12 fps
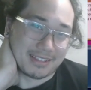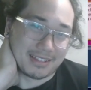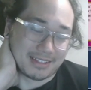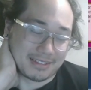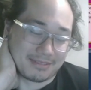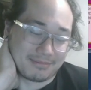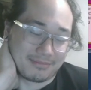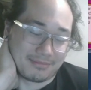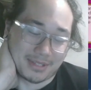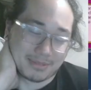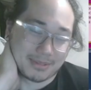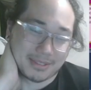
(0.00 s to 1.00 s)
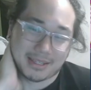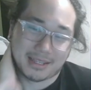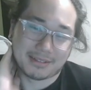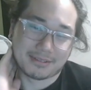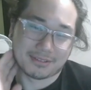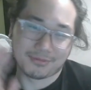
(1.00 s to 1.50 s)
and it makes me
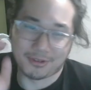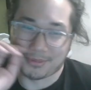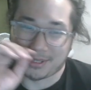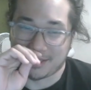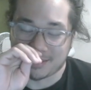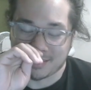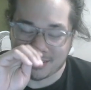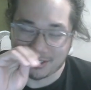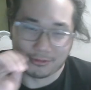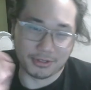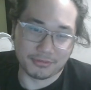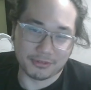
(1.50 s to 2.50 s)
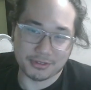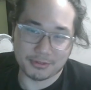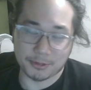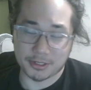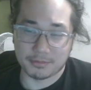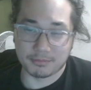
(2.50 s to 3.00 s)
sad because the format isn't slow enough for it to
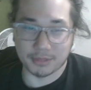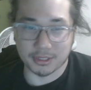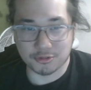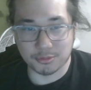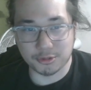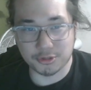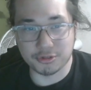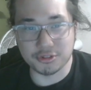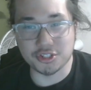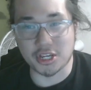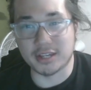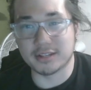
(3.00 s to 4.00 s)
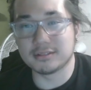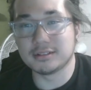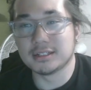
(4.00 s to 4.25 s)
work. But Triple Ghoti Chain